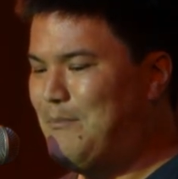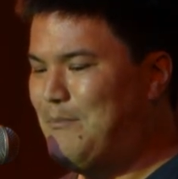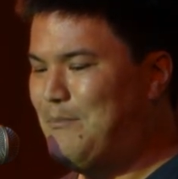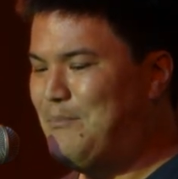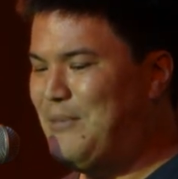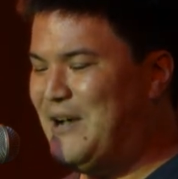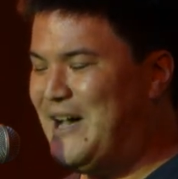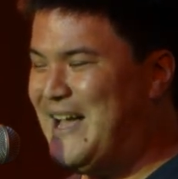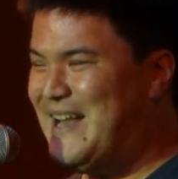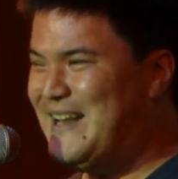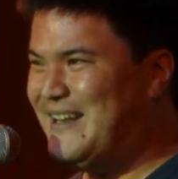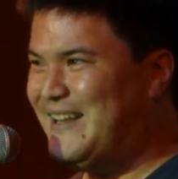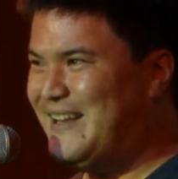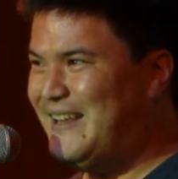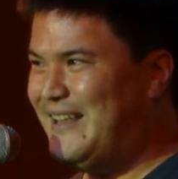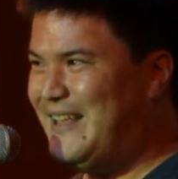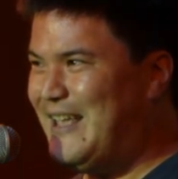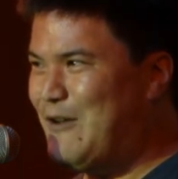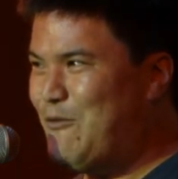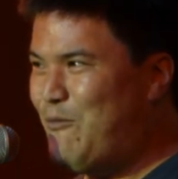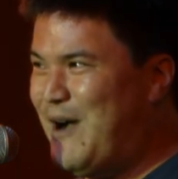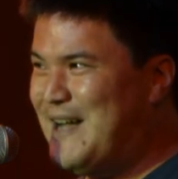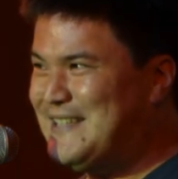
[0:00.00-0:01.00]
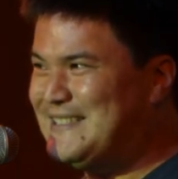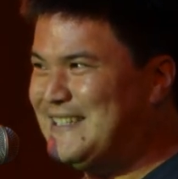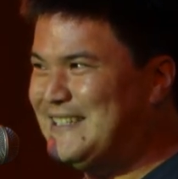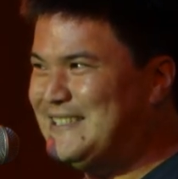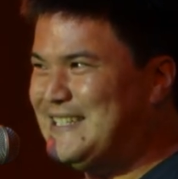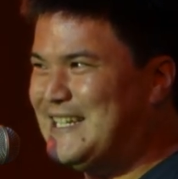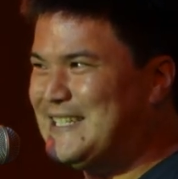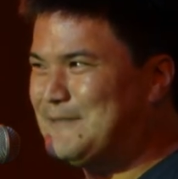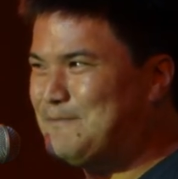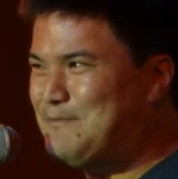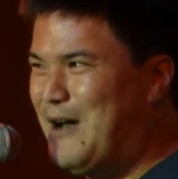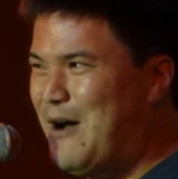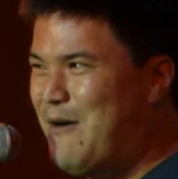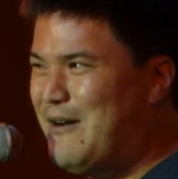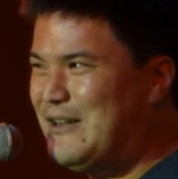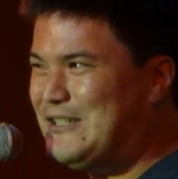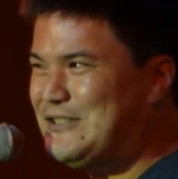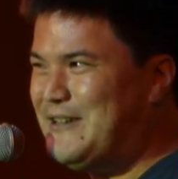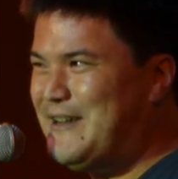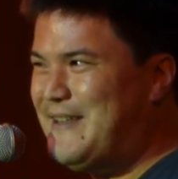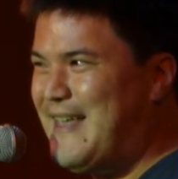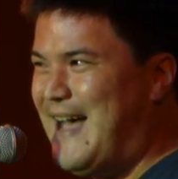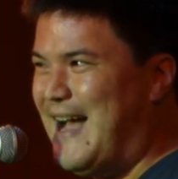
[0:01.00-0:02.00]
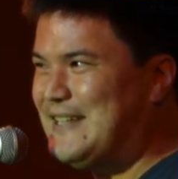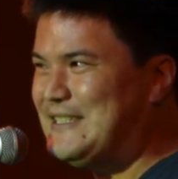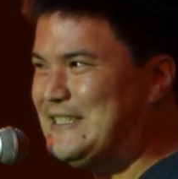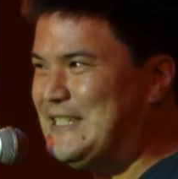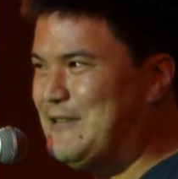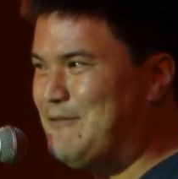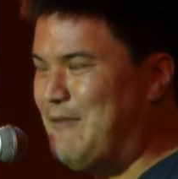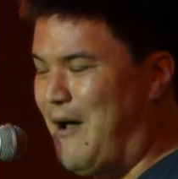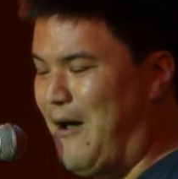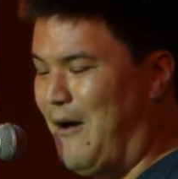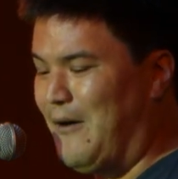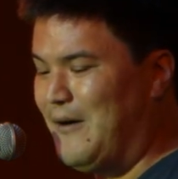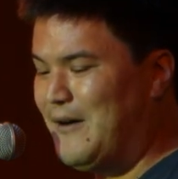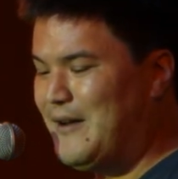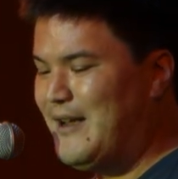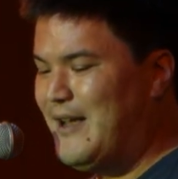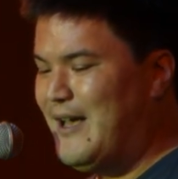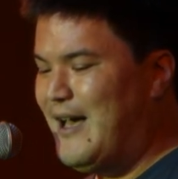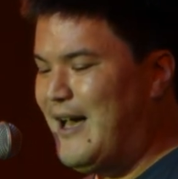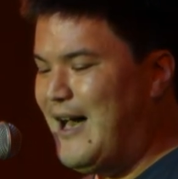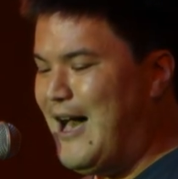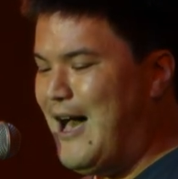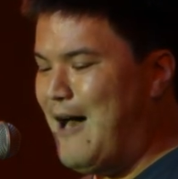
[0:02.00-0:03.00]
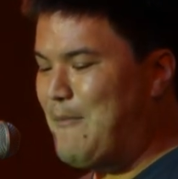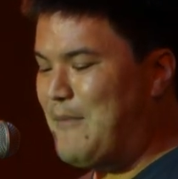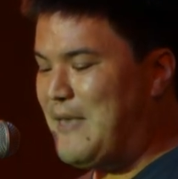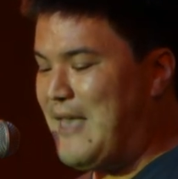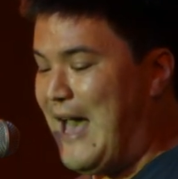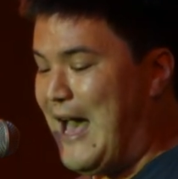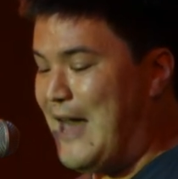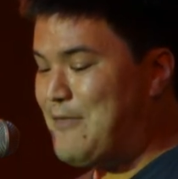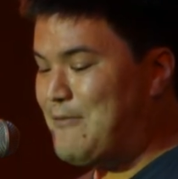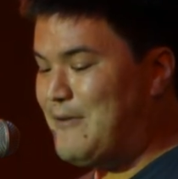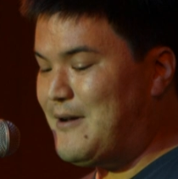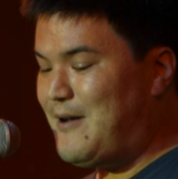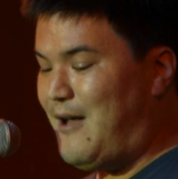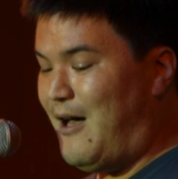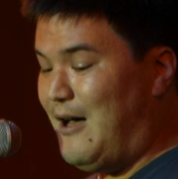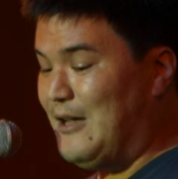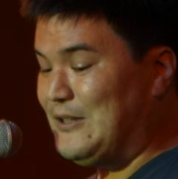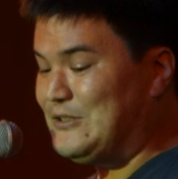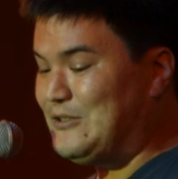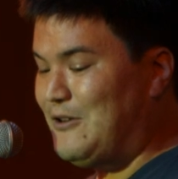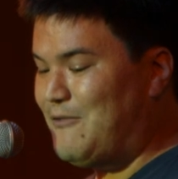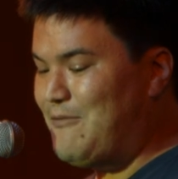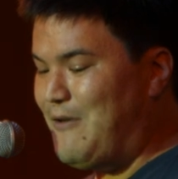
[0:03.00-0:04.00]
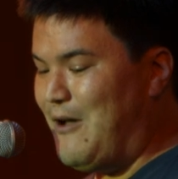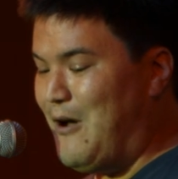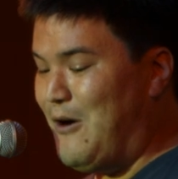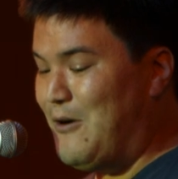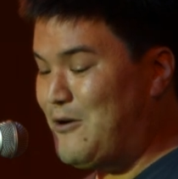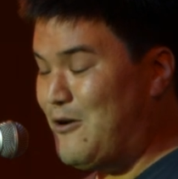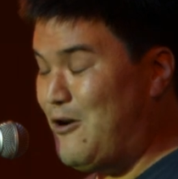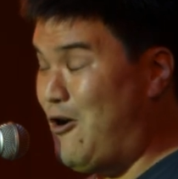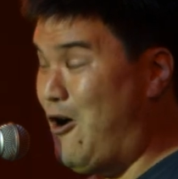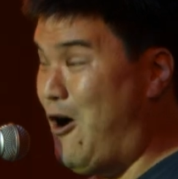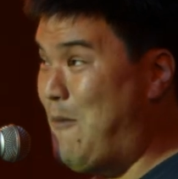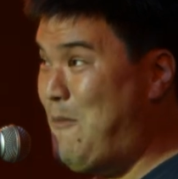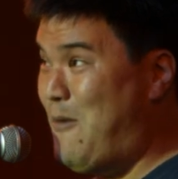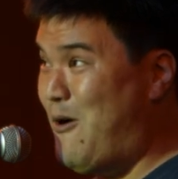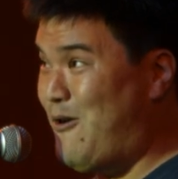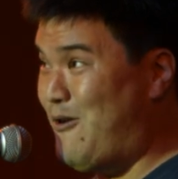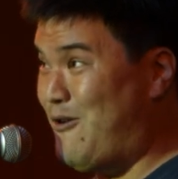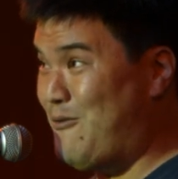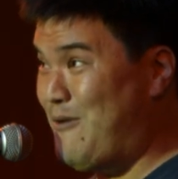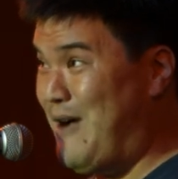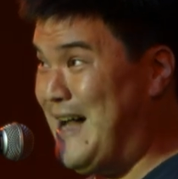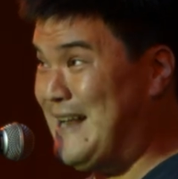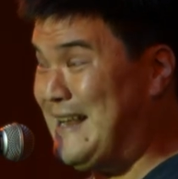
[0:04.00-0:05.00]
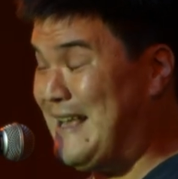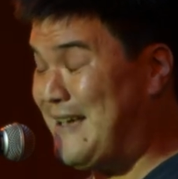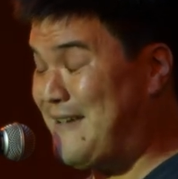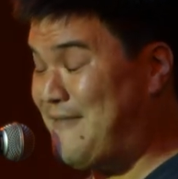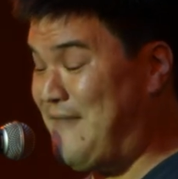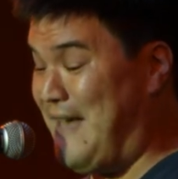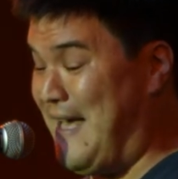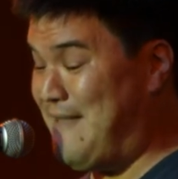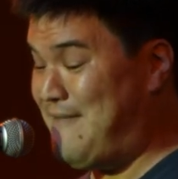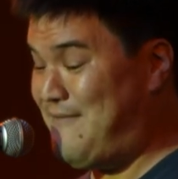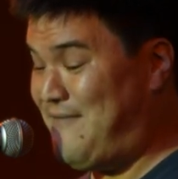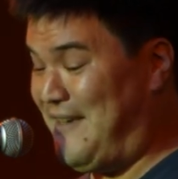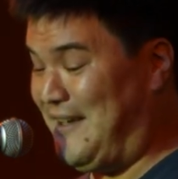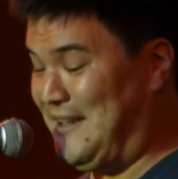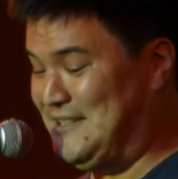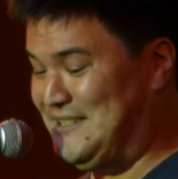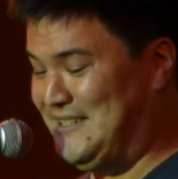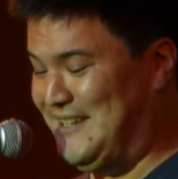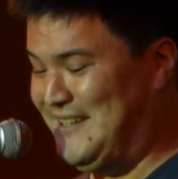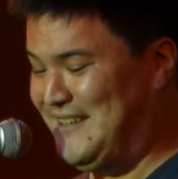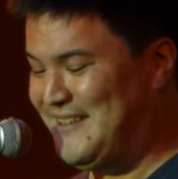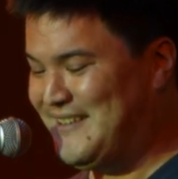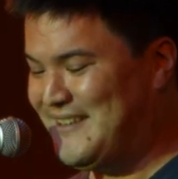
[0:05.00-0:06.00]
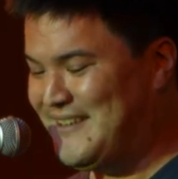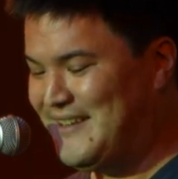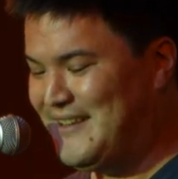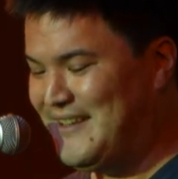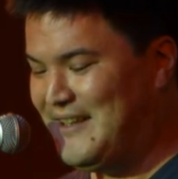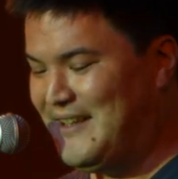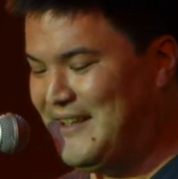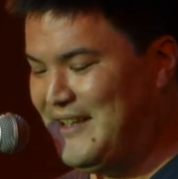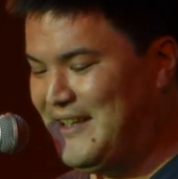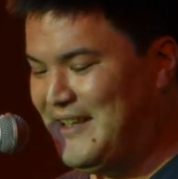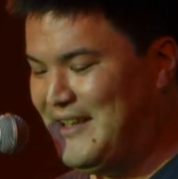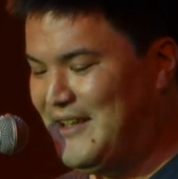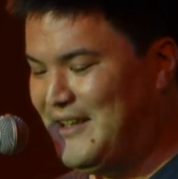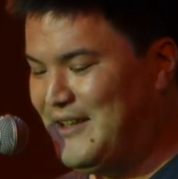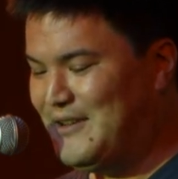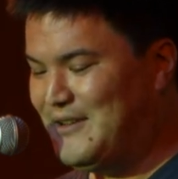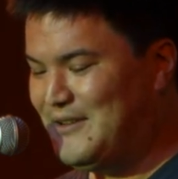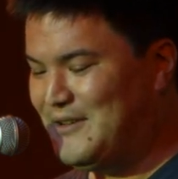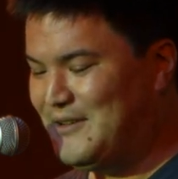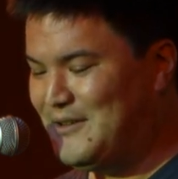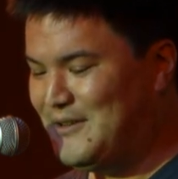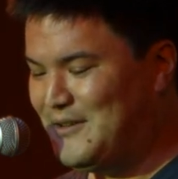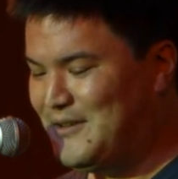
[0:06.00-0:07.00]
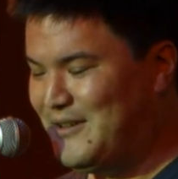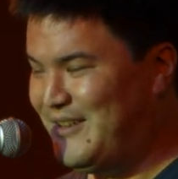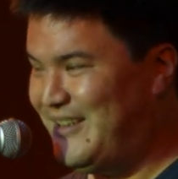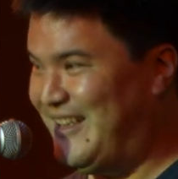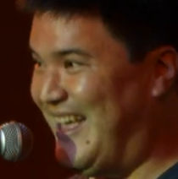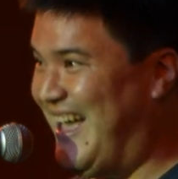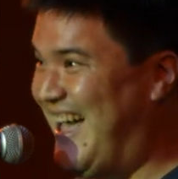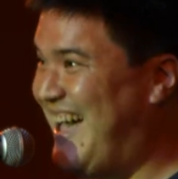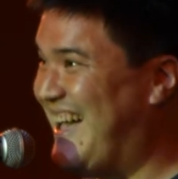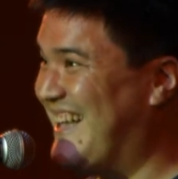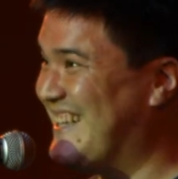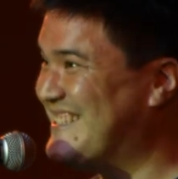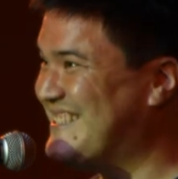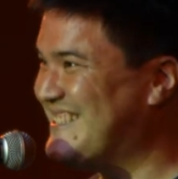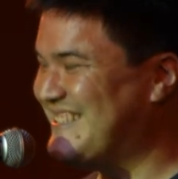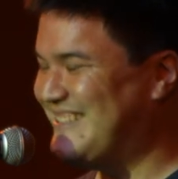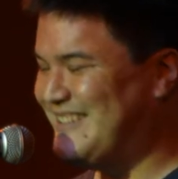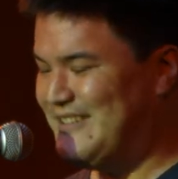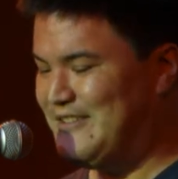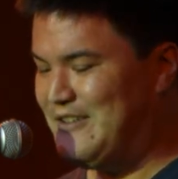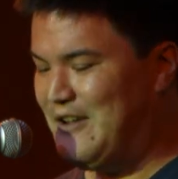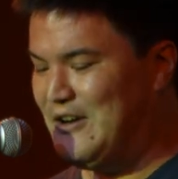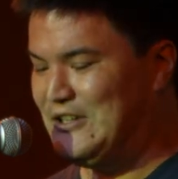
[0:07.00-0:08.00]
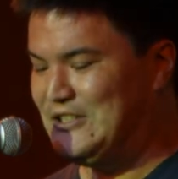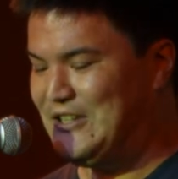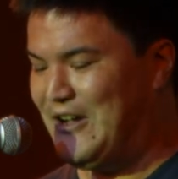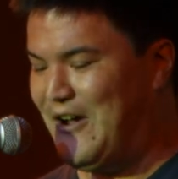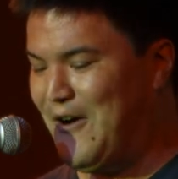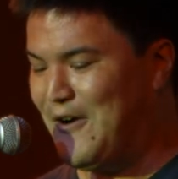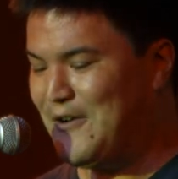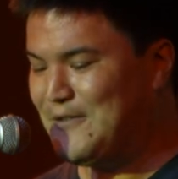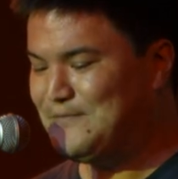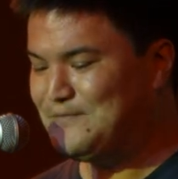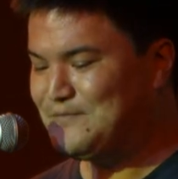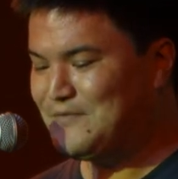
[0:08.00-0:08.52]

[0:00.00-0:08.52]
But it wasn't just poetry that she wrote. Um, Katharine also wrote homoerotic fan fiction. Yes, no joke.